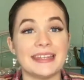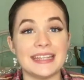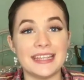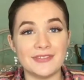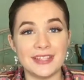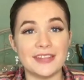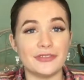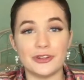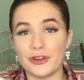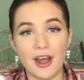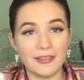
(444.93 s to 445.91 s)
and even if
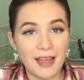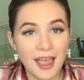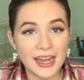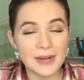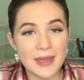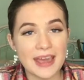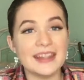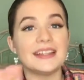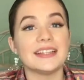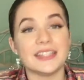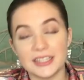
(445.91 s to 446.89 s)
you're not lying about
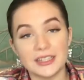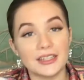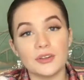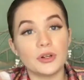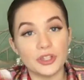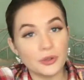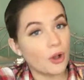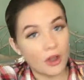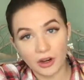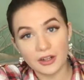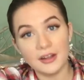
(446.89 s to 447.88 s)
it, or you
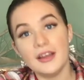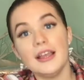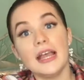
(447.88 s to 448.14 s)
are,